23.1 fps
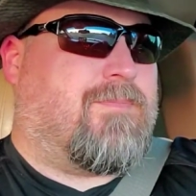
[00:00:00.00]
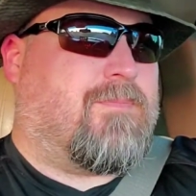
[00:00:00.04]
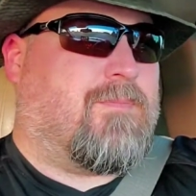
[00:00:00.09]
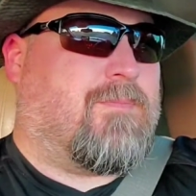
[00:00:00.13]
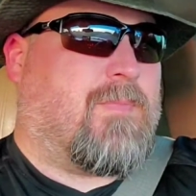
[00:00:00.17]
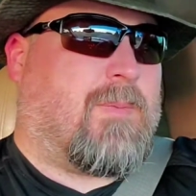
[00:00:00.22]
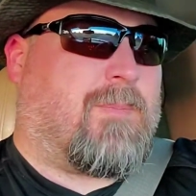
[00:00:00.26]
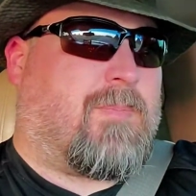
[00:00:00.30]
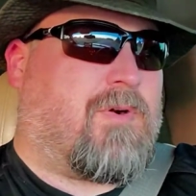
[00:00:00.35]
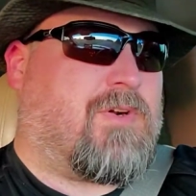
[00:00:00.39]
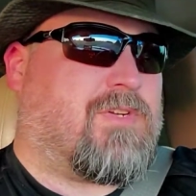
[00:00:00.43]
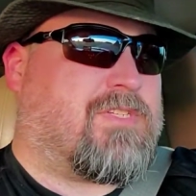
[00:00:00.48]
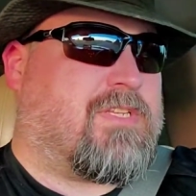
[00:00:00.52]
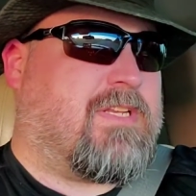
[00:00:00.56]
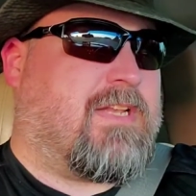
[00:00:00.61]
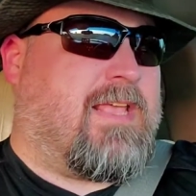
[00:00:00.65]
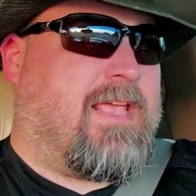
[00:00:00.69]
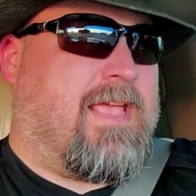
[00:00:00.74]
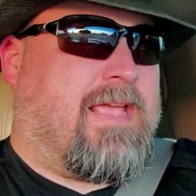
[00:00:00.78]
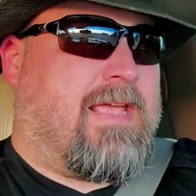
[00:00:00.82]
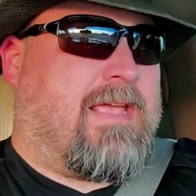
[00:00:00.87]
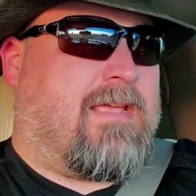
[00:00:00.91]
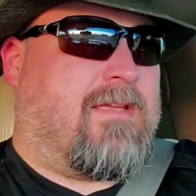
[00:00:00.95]
But person
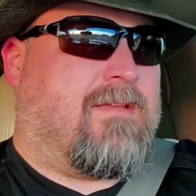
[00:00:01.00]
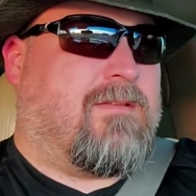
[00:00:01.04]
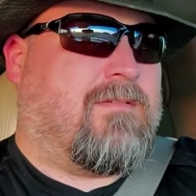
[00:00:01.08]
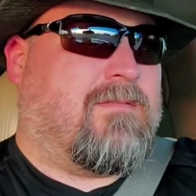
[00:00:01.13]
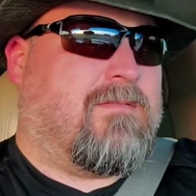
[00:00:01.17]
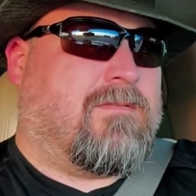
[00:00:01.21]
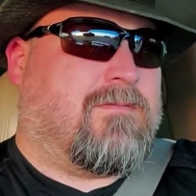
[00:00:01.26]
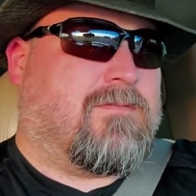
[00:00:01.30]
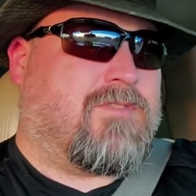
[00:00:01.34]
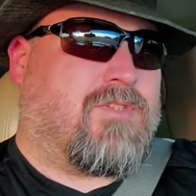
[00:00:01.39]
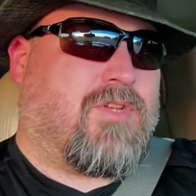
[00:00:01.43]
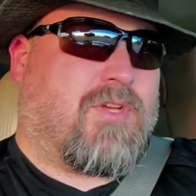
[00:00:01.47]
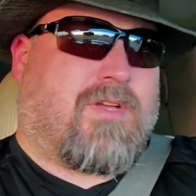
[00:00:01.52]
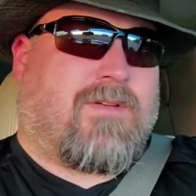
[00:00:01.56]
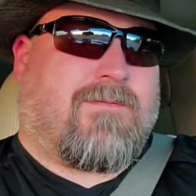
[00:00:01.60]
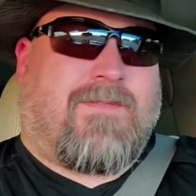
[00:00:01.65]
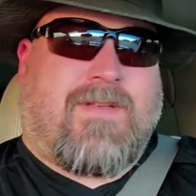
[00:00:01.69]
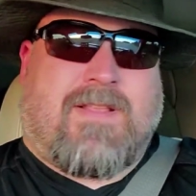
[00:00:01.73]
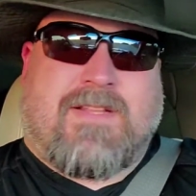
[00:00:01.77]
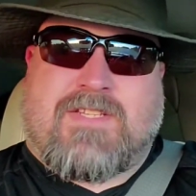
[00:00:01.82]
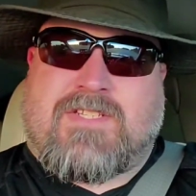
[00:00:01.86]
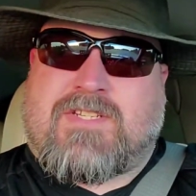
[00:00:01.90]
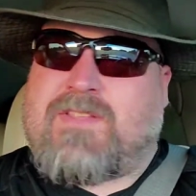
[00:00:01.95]
A took
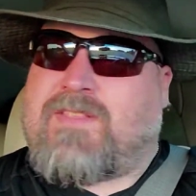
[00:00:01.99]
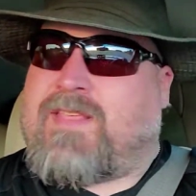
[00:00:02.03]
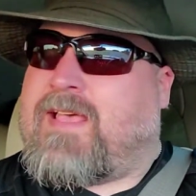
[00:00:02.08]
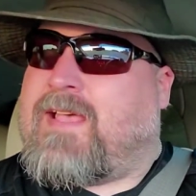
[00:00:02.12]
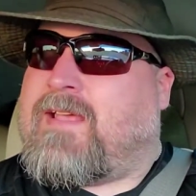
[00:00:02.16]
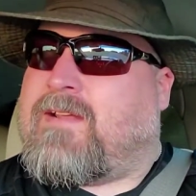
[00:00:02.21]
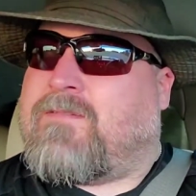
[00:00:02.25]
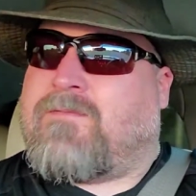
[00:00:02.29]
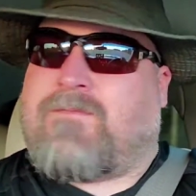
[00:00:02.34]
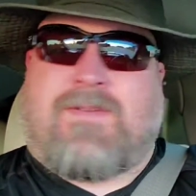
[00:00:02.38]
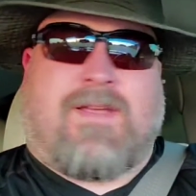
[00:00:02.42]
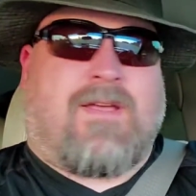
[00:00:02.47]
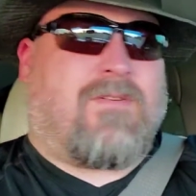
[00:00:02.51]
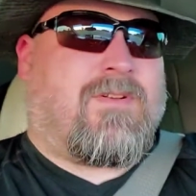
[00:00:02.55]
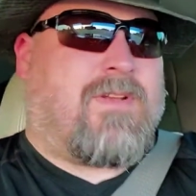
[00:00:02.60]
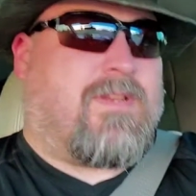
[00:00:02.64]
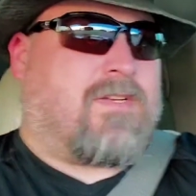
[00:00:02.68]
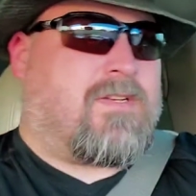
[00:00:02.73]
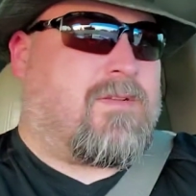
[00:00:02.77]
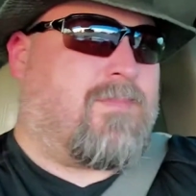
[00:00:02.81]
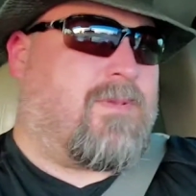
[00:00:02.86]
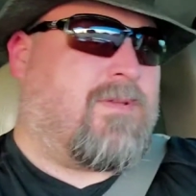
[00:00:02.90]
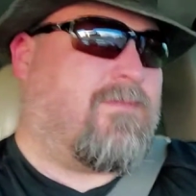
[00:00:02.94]
offense to that and found
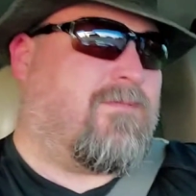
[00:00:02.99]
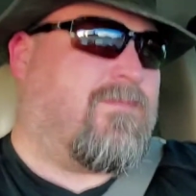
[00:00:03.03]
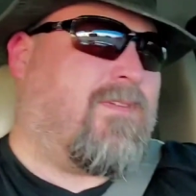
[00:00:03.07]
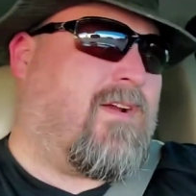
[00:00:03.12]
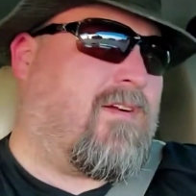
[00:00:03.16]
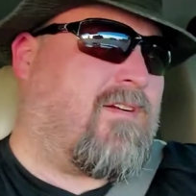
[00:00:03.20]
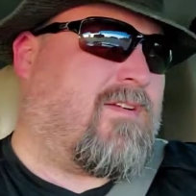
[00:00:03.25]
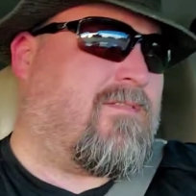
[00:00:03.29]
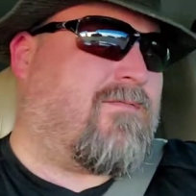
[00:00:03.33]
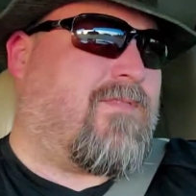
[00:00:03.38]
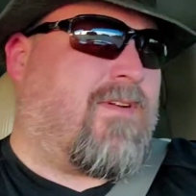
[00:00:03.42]
it to be very,